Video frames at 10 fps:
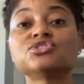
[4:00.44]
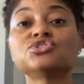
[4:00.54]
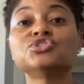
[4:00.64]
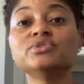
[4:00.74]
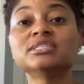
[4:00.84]
the
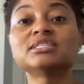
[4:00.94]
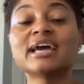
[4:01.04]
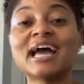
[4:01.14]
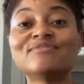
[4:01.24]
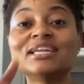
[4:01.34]
students to
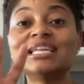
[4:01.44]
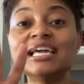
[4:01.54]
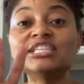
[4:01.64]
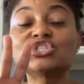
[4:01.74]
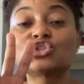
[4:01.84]
have at
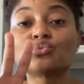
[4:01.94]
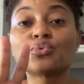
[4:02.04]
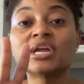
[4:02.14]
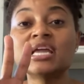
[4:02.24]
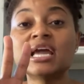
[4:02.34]
least
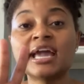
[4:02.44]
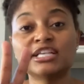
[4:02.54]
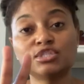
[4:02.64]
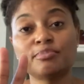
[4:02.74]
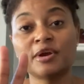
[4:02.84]
3
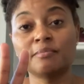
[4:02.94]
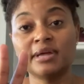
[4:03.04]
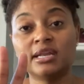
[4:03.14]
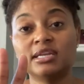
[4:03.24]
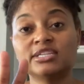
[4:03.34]
expert
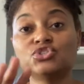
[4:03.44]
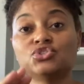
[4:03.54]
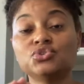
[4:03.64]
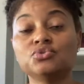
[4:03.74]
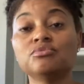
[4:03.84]

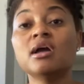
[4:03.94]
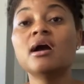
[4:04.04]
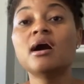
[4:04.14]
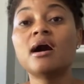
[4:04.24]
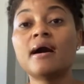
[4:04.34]
panelists to
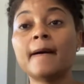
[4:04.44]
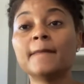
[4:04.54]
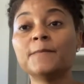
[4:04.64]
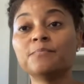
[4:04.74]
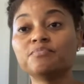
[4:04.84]

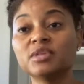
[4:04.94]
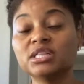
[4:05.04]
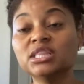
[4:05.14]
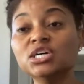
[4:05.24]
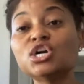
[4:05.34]

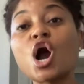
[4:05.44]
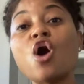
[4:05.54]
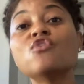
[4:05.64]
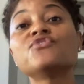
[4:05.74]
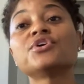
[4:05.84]
look
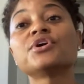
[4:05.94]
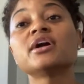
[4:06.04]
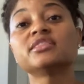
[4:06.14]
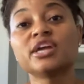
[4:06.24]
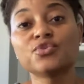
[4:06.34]

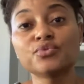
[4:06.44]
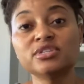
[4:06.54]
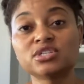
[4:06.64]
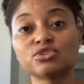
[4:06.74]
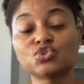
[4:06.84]
over their
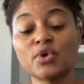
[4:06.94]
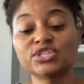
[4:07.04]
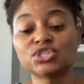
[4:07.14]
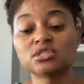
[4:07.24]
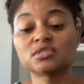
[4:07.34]
research
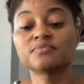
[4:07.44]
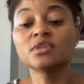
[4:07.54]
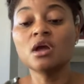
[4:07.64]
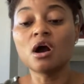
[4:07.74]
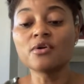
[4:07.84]
questions.
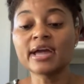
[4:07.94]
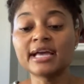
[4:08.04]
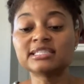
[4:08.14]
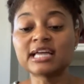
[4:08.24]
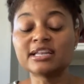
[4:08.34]

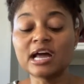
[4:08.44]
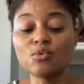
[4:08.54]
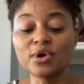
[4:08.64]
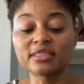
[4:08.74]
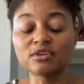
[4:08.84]
Okay, so
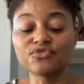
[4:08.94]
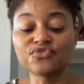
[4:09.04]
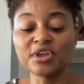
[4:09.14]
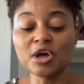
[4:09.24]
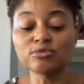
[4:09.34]
now what the
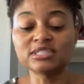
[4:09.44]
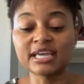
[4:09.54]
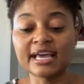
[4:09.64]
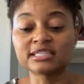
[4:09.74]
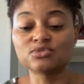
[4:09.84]
field
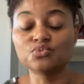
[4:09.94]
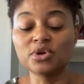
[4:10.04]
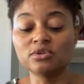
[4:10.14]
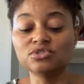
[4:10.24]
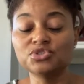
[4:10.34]
test
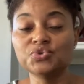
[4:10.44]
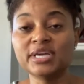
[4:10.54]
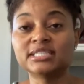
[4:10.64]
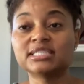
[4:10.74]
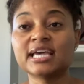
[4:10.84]
will do
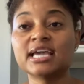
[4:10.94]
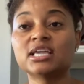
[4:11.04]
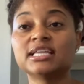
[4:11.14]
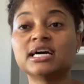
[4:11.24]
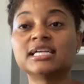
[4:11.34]
is
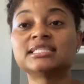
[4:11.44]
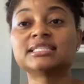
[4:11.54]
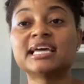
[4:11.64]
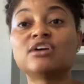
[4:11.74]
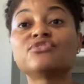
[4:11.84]
take it a
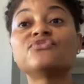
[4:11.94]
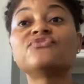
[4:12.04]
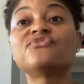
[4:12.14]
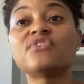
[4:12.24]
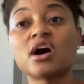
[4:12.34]
step
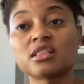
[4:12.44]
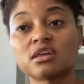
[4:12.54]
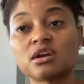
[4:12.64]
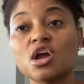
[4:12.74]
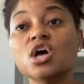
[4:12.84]

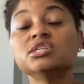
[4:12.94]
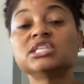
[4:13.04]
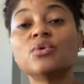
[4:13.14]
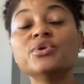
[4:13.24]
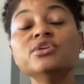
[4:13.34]
further.
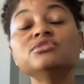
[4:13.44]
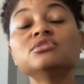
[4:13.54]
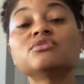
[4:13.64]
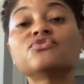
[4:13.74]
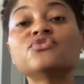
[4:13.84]
So when you
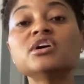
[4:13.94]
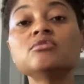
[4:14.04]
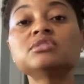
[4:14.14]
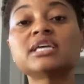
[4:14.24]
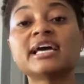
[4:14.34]
do the
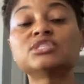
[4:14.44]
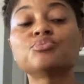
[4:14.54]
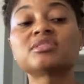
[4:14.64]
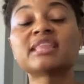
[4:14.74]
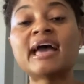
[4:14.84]
field
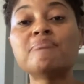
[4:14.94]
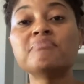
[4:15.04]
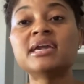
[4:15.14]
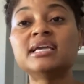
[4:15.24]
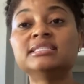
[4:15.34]
test, what
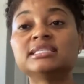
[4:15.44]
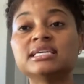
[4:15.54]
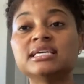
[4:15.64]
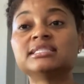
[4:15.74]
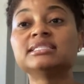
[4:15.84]
that means
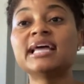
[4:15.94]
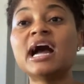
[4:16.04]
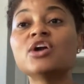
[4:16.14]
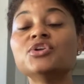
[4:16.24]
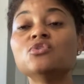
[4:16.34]
is
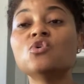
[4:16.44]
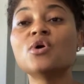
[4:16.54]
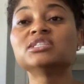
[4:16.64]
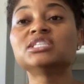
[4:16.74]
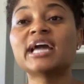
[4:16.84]
now you're
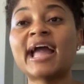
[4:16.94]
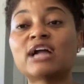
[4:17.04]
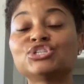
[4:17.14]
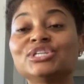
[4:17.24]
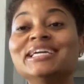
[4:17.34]
going to
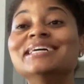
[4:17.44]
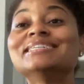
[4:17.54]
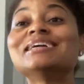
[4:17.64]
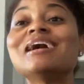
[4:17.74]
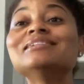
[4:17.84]
actually
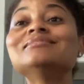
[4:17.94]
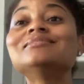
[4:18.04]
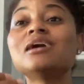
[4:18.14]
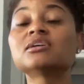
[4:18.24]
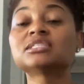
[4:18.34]

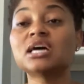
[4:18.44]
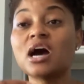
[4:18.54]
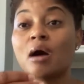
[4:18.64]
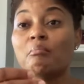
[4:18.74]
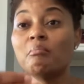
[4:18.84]
conduct
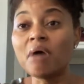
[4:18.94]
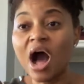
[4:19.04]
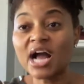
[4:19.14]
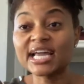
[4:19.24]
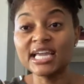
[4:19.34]
a
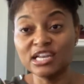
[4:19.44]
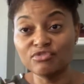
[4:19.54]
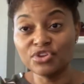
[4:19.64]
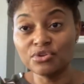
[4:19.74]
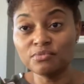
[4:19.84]
mock
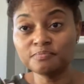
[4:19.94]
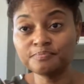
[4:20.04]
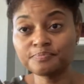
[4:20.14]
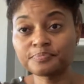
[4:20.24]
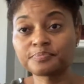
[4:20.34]
interview
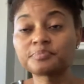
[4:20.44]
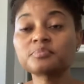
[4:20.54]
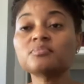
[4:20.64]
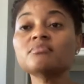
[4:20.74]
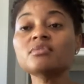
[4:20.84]

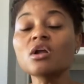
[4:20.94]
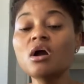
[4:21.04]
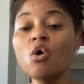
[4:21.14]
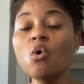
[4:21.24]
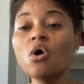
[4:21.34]

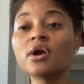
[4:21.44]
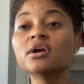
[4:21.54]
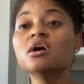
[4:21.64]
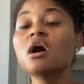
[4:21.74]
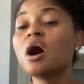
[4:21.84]

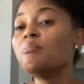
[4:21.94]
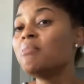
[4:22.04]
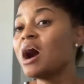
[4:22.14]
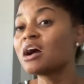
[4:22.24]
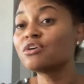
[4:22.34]
or a
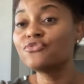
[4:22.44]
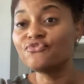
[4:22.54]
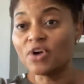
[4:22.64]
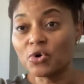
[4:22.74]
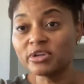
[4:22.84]
mock
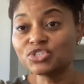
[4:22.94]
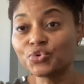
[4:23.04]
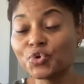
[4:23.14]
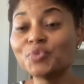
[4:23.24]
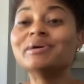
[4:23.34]
focus
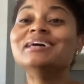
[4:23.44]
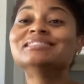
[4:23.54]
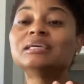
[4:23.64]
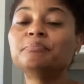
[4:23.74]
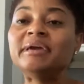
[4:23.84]
group,
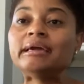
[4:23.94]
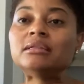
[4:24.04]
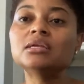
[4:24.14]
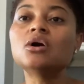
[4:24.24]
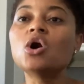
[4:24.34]

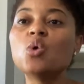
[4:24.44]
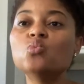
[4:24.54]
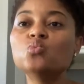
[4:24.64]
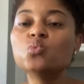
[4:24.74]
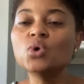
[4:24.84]
depending
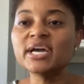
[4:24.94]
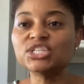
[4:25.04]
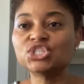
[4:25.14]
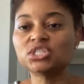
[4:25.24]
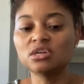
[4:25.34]
on
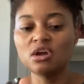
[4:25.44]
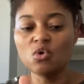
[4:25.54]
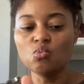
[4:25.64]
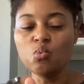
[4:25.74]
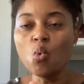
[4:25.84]
which
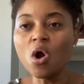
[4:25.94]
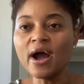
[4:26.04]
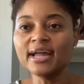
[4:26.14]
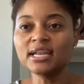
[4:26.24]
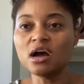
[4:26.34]

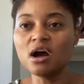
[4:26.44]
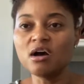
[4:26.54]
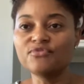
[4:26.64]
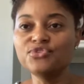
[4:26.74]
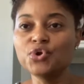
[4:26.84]
one
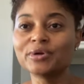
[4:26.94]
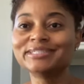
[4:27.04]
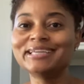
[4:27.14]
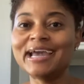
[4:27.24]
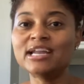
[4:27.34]
of
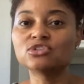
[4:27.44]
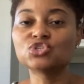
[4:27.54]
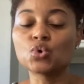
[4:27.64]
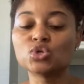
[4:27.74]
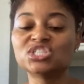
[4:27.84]
your data
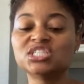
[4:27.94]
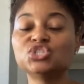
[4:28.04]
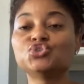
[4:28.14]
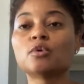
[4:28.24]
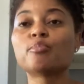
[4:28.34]
sources
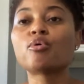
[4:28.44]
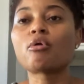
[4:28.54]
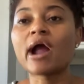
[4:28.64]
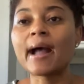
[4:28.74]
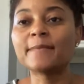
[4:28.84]
is your
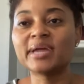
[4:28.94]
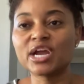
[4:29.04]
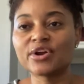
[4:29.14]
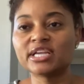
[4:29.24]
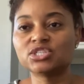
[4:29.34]

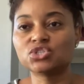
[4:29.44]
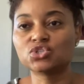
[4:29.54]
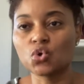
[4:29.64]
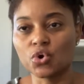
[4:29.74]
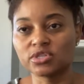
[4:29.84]
primary
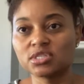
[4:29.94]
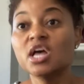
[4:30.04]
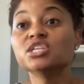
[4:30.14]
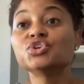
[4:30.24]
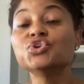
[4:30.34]

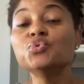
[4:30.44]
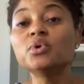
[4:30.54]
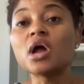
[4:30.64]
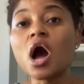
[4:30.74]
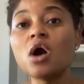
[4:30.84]
source. So you
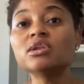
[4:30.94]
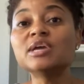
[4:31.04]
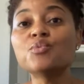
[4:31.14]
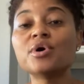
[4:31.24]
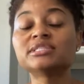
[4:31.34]
would
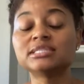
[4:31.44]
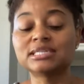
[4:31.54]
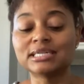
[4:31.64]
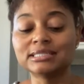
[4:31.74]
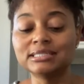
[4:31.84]
only want to
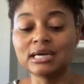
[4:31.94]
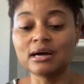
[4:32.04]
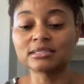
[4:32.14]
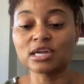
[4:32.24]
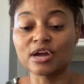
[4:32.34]

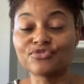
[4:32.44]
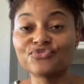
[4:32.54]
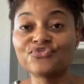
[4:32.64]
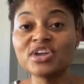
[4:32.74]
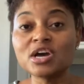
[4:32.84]
conduct a
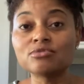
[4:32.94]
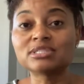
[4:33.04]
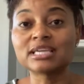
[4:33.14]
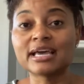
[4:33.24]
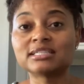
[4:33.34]

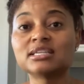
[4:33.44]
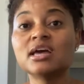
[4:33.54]
field test